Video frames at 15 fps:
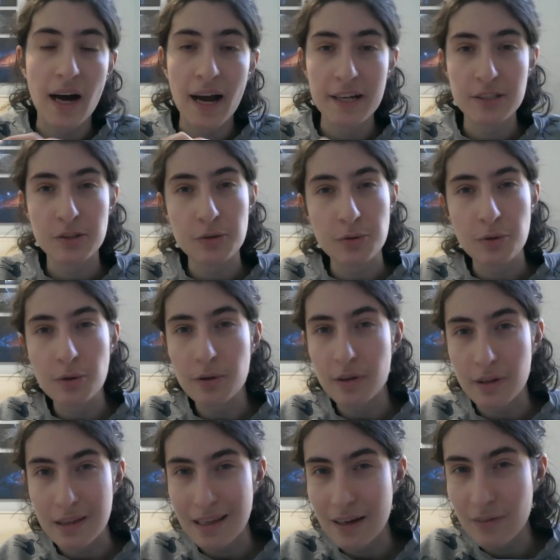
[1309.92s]
school
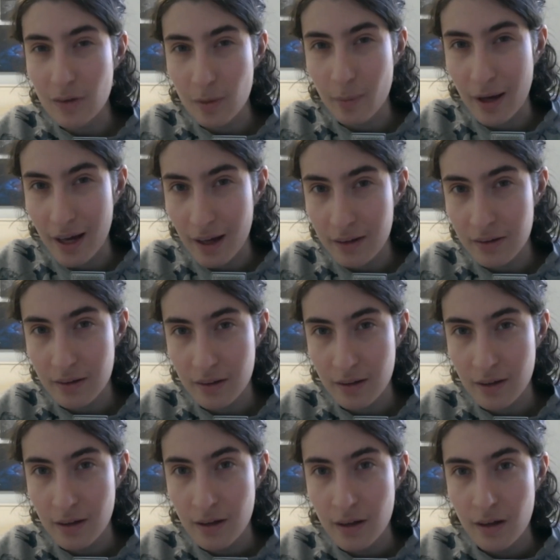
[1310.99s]
level math.
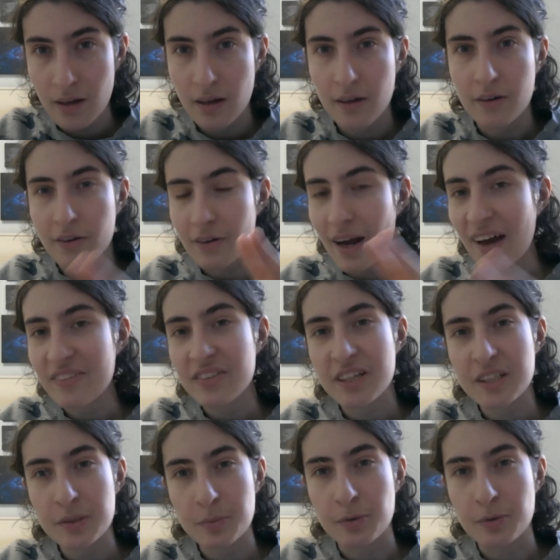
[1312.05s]
Graphics